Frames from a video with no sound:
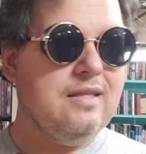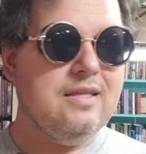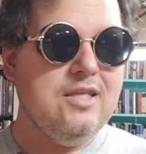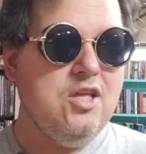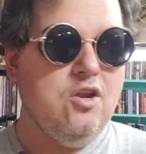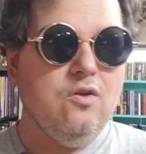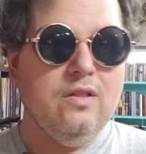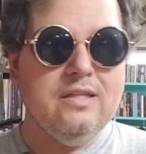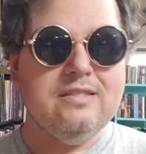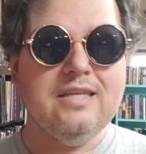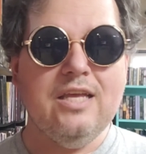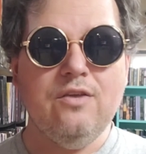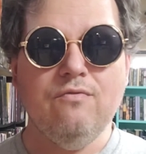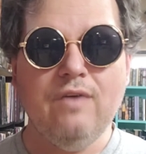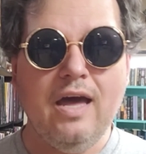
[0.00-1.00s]
let's
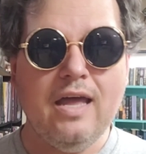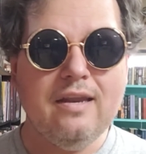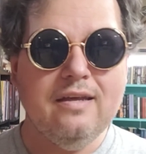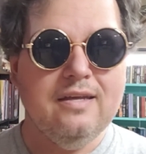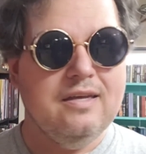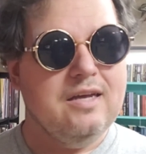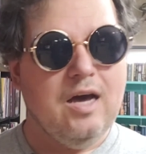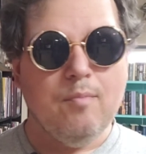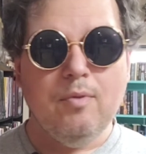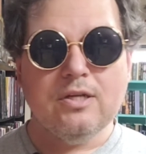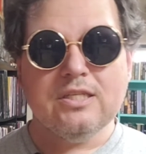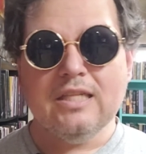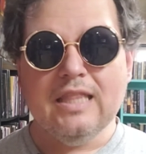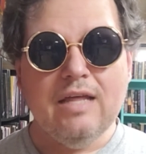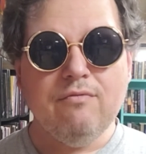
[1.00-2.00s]
say you've got a
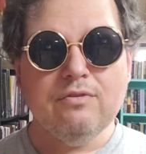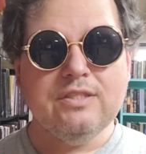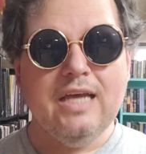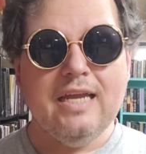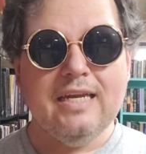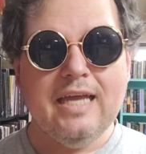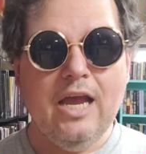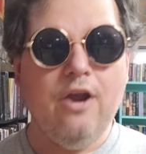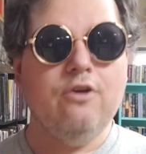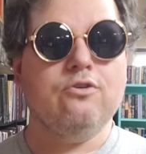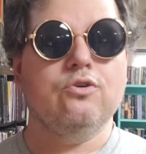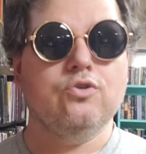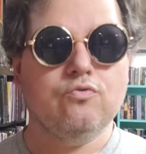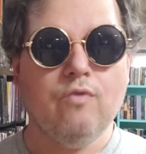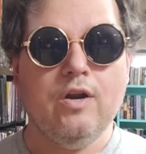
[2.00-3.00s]
bunch of level 10
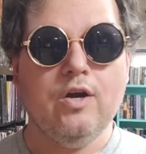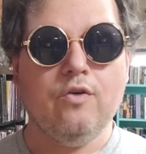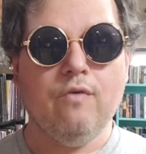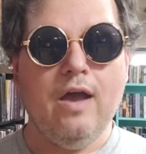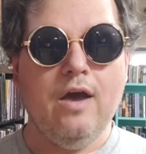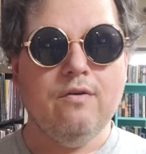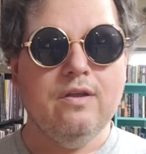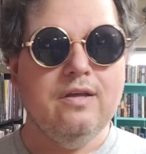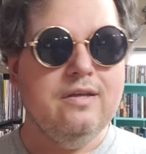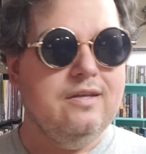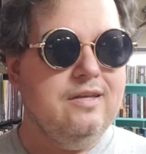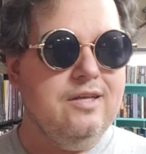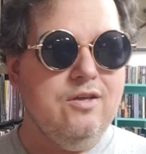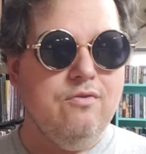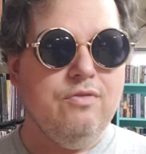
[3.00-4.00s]
characters running around,
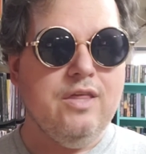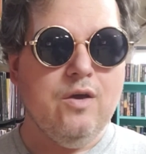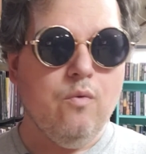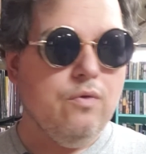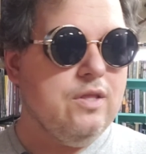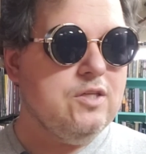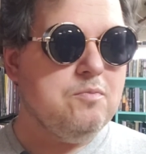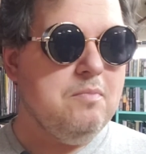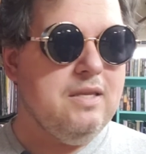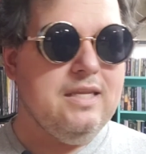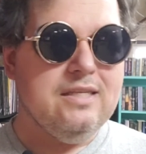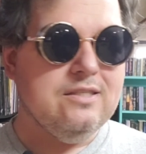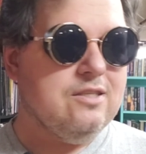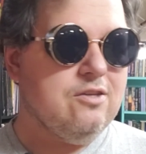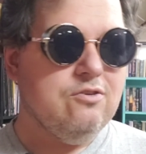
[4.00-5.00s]
you think, well, these
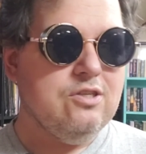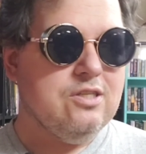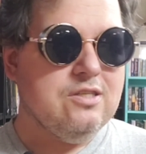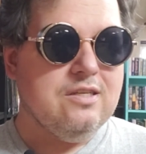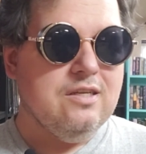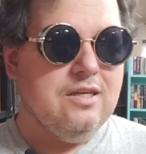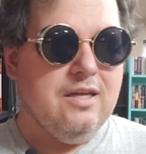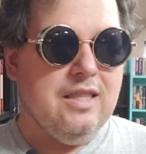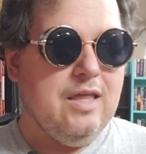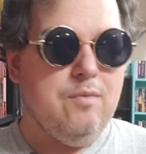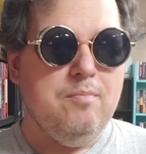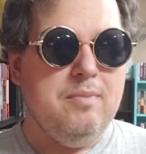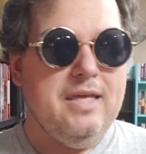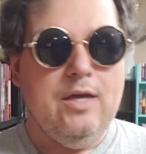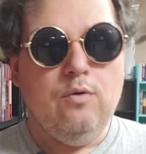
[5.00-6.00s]
minions,
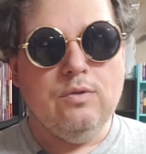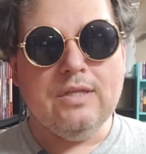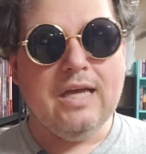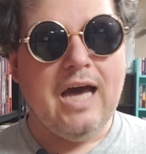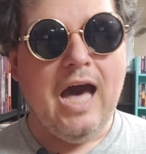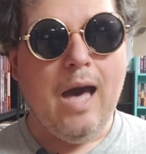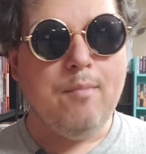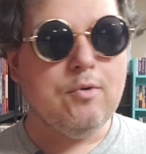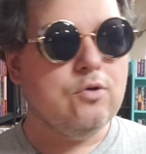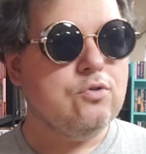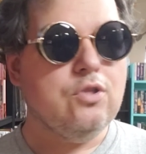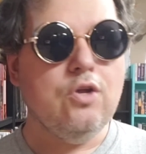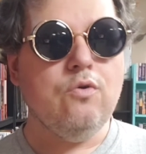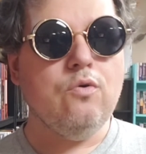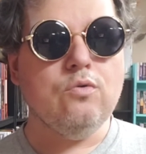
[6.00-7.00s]
they'd be equal to commoners.
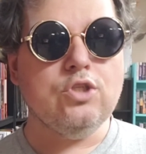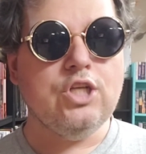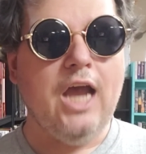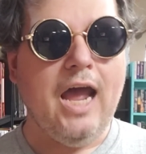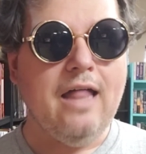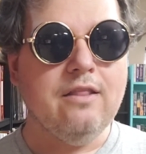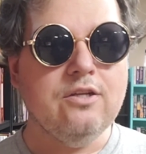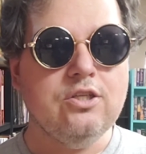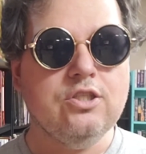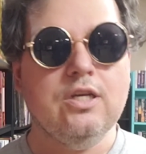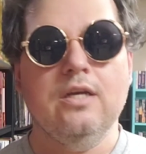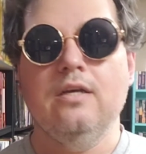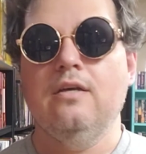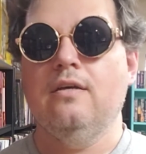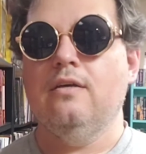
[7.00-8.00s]
They're no challenge.
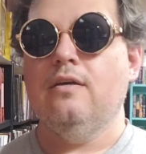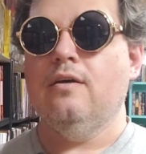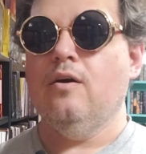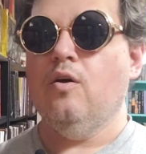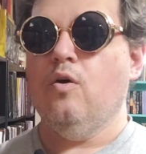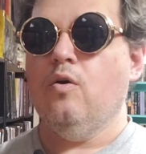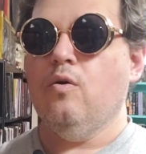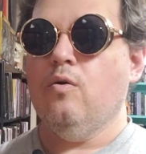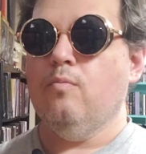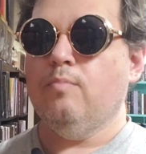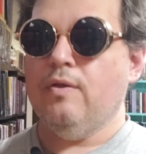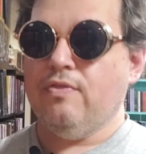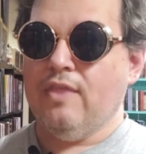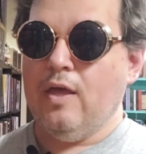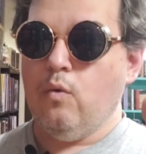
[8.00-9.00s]

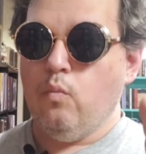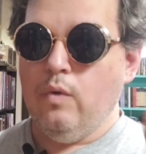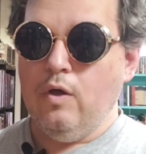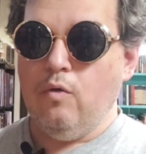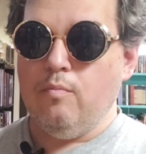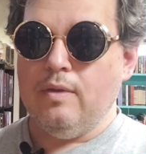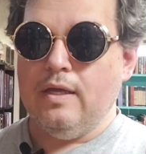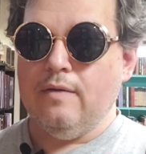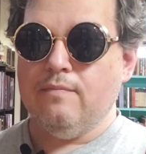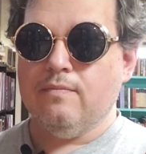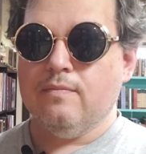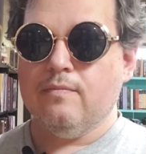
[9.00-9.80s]
But they will be,